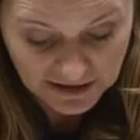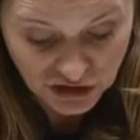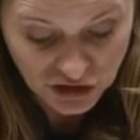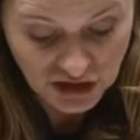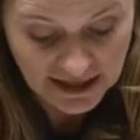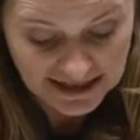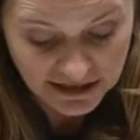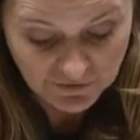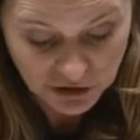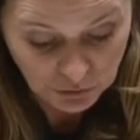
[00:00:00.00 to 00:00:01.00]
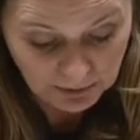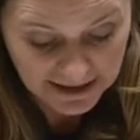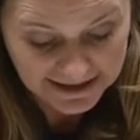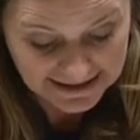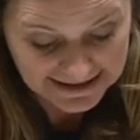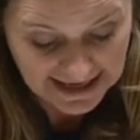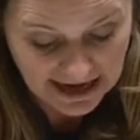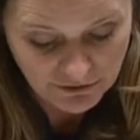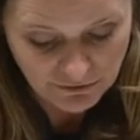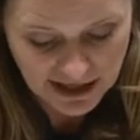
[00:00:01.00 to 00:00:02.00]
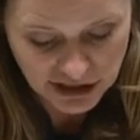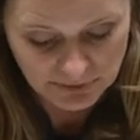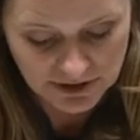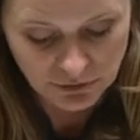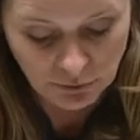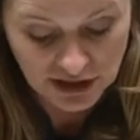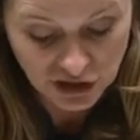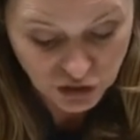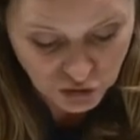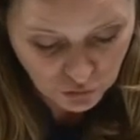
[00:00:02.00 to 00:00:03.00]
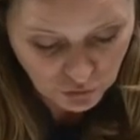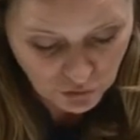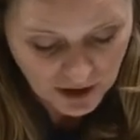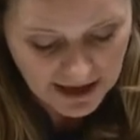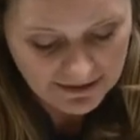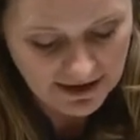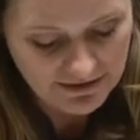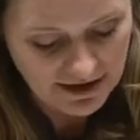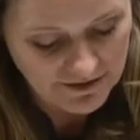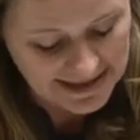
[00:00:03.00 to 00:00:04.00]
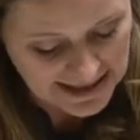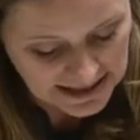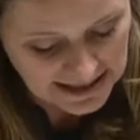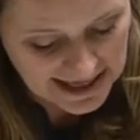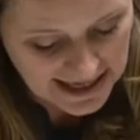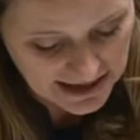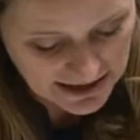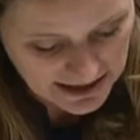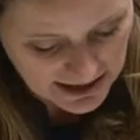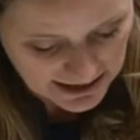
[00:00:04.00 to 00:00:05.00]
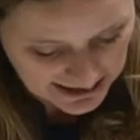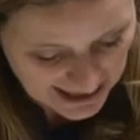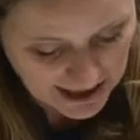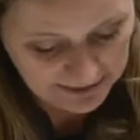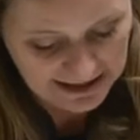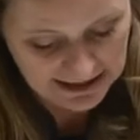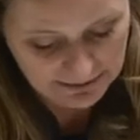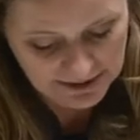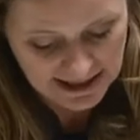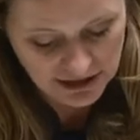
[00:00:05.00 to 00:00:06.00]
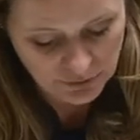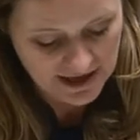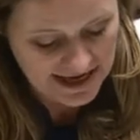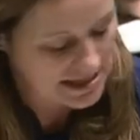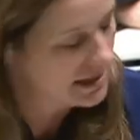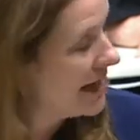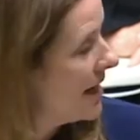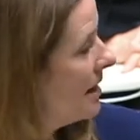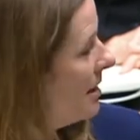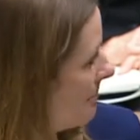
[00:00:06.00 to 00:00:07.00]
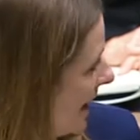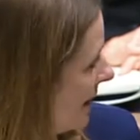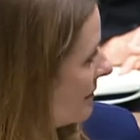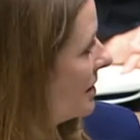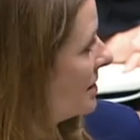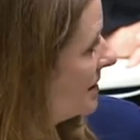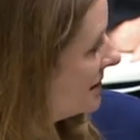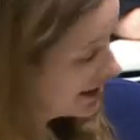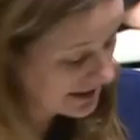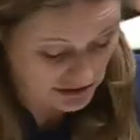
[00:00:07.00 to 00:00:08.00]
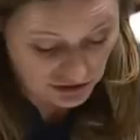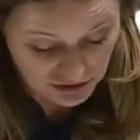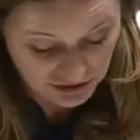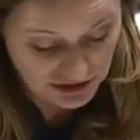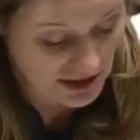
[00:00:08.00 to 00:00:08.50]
each individual person's care arrangements will ensure that there is a clear care plan in place with a clear path to discharge.